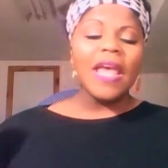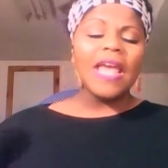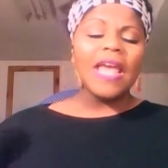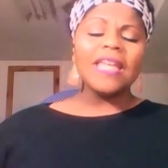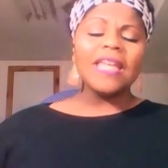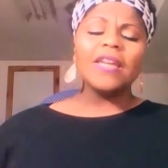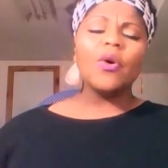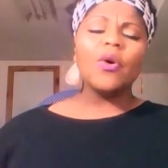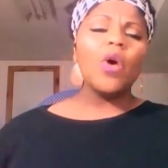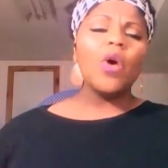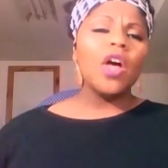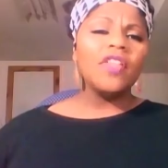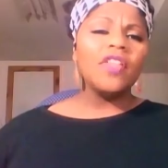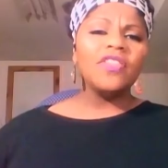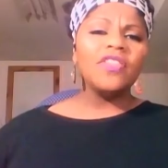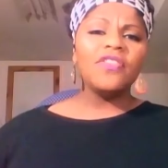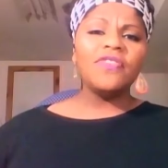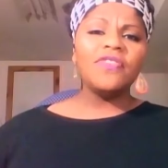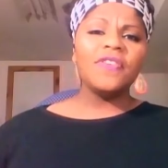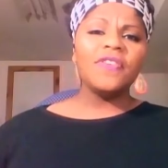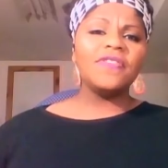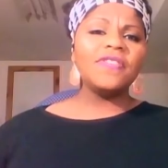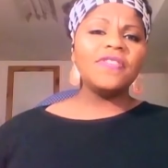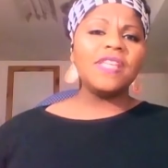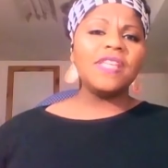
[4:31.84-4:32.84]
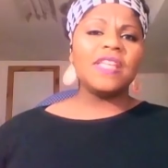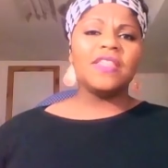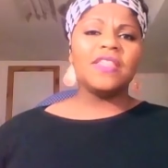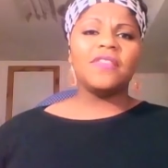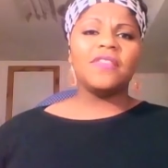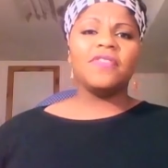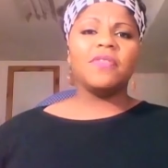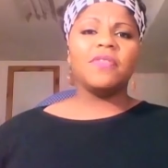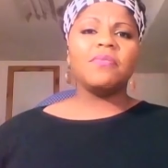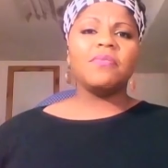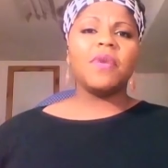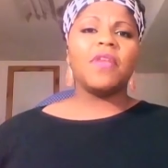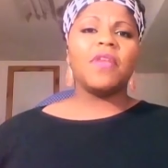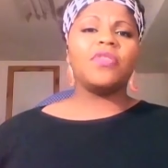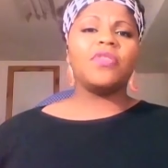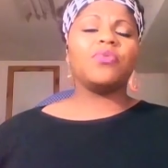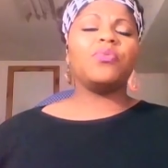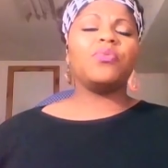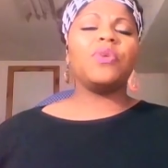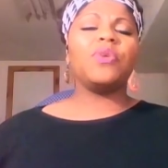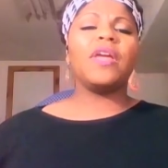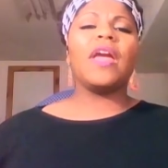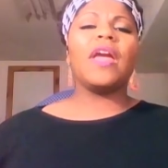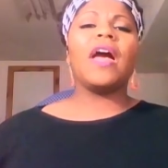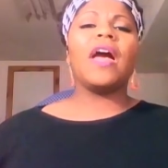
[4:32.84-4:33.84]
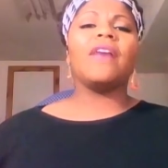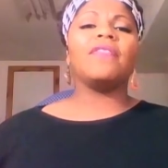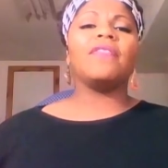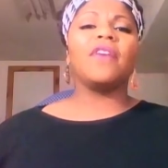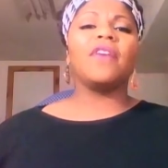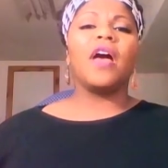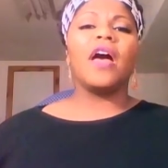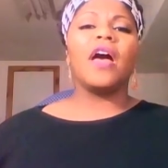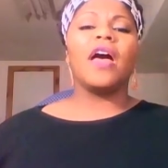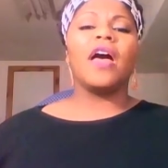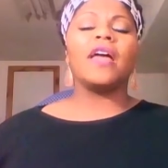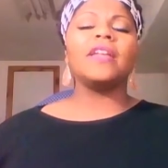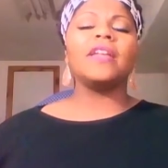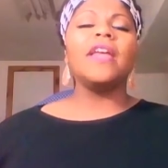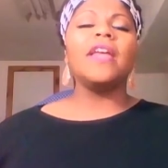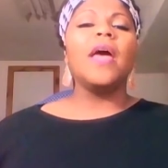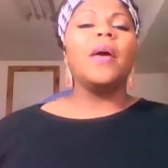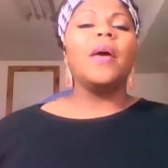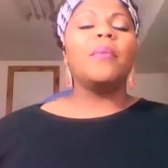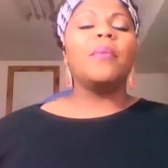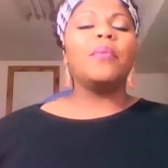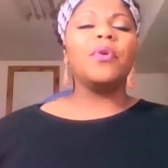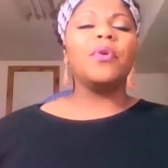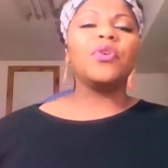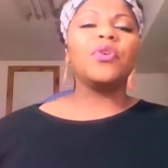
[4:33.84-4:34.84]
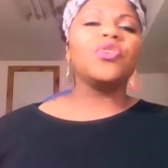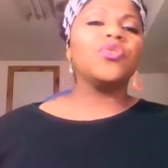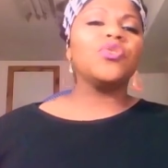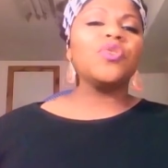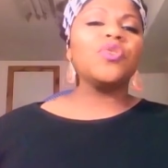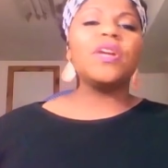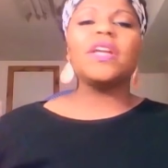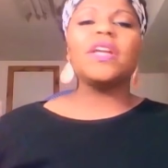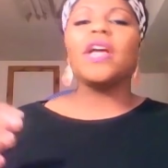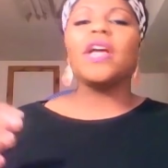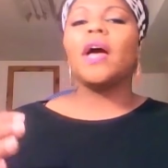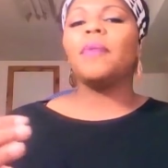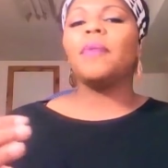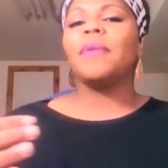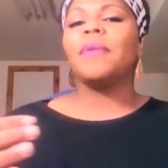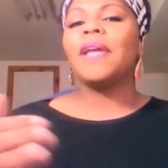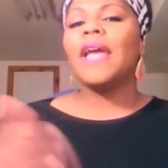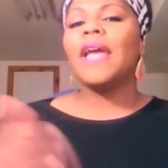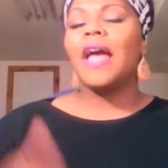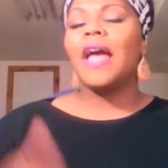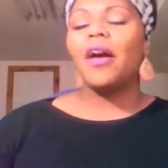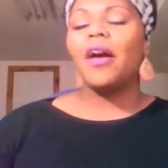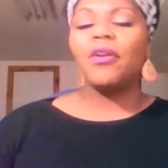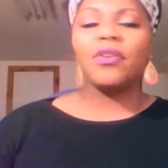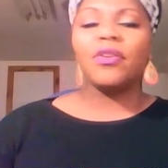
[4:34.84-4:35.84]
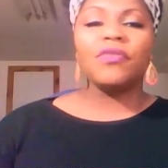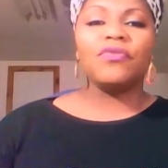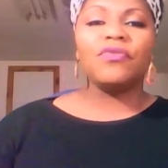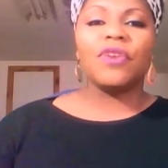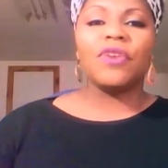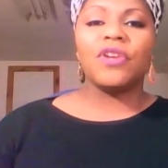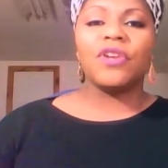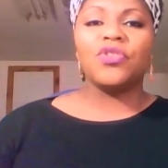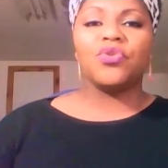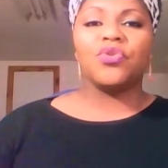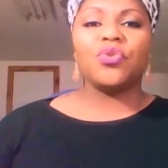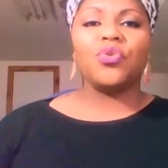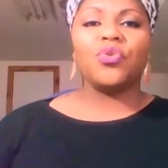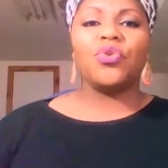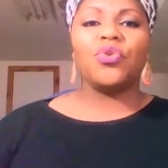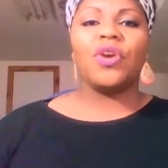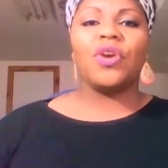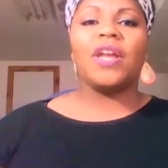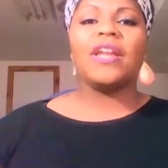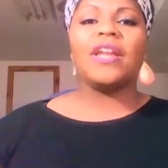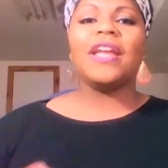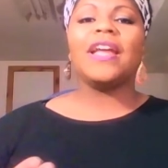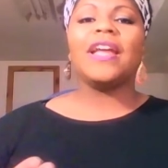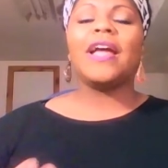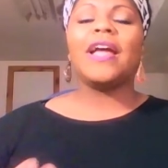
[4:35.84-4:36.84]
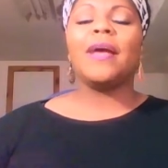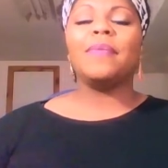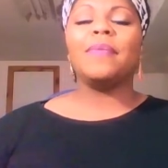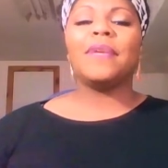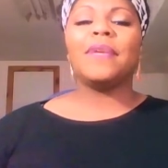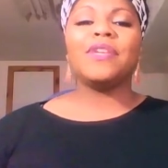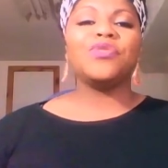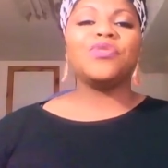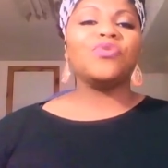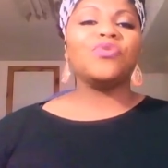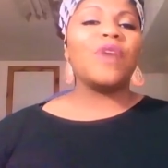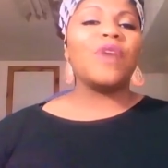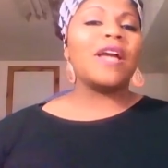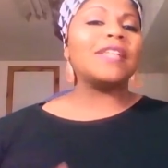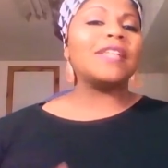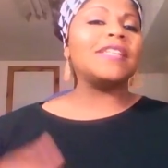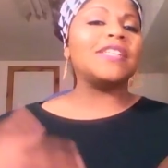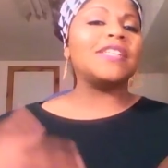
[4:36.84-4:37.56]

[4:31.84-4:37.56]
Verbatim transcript: Now, on the 15th of the month, we have got Mercury coming out of retrograde and coming direct.